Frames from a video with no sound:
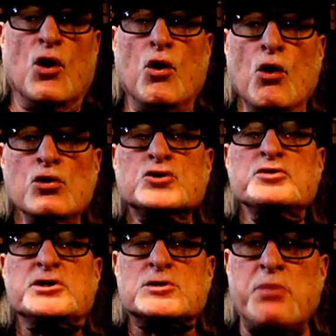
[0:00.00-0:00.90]
Who's
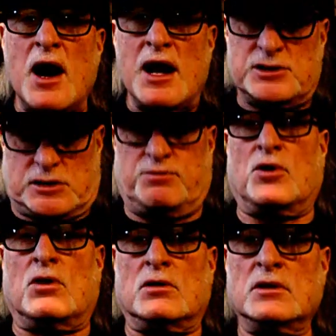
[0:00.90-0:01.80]

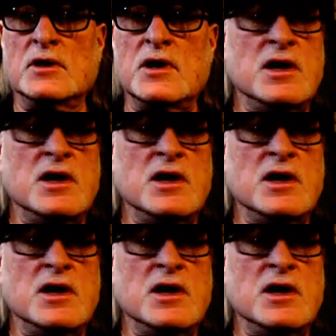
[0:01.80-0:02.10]
responsible